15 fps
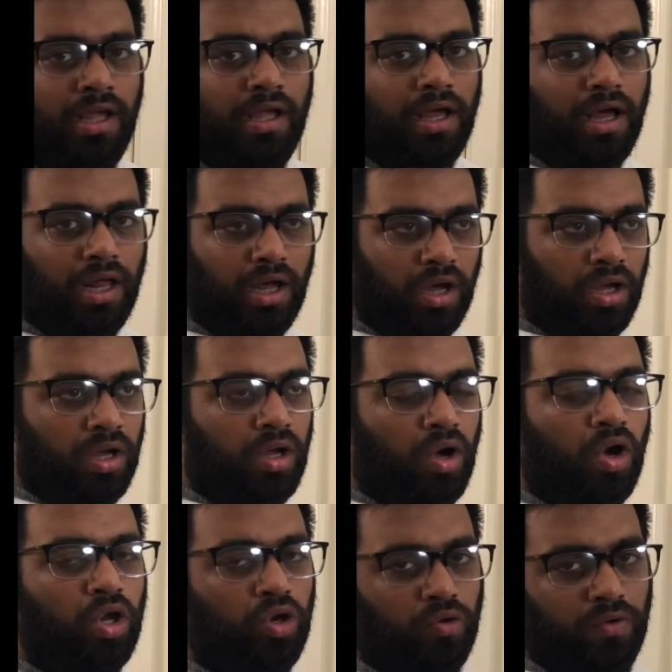
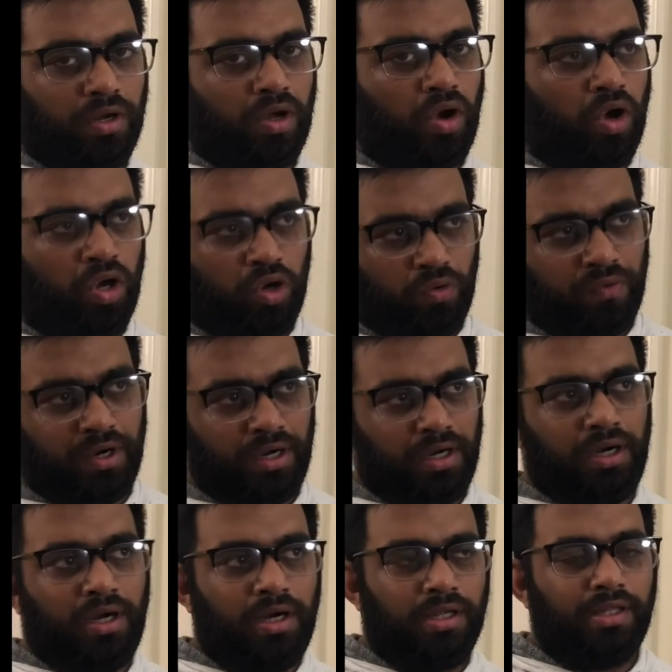all over
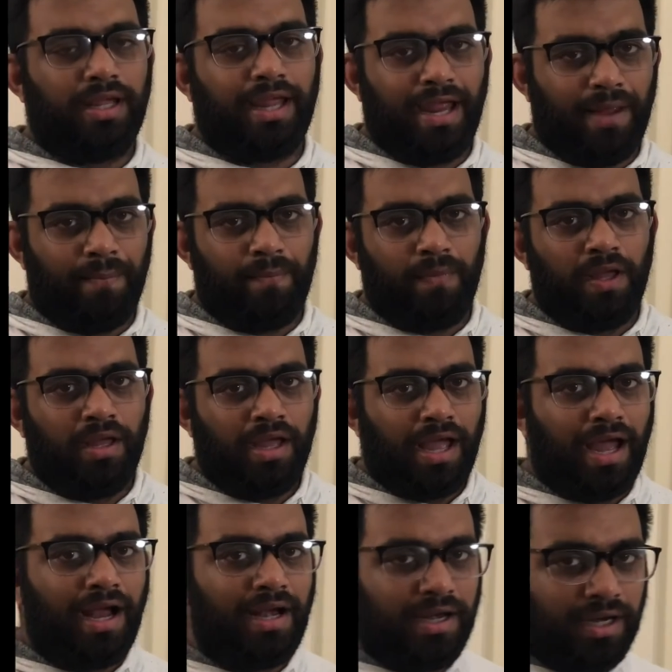the game,
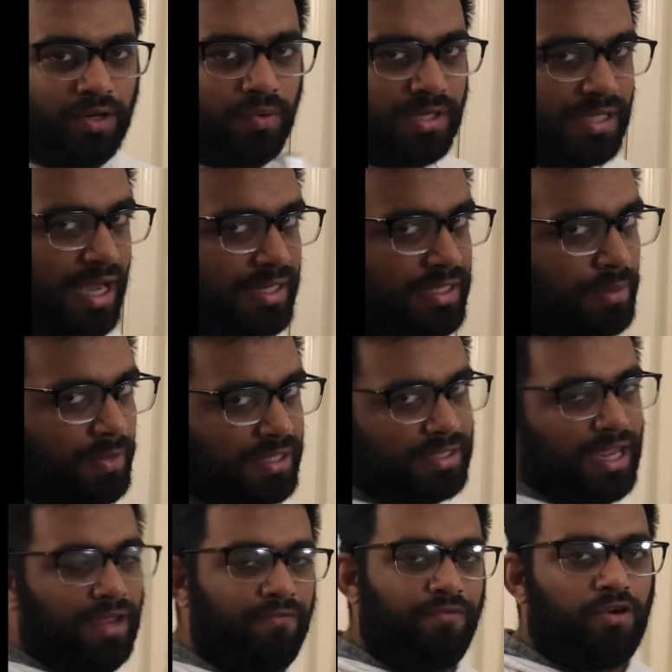and it was RCB's
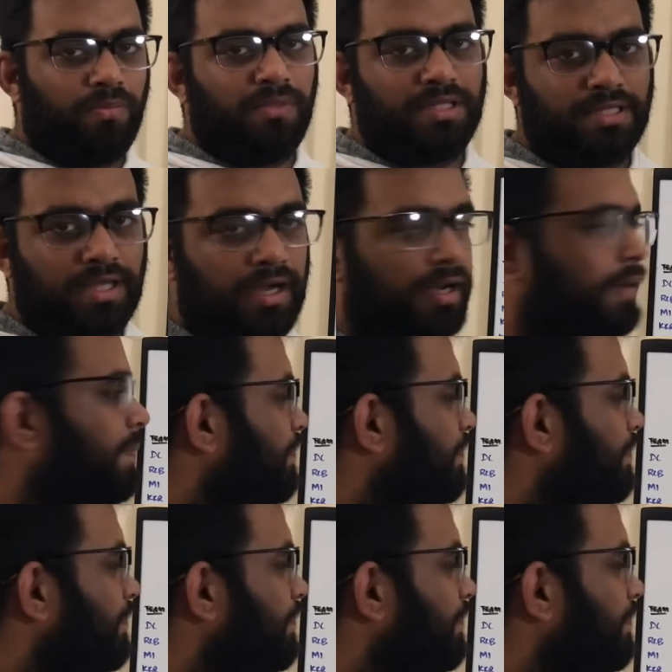game from the start.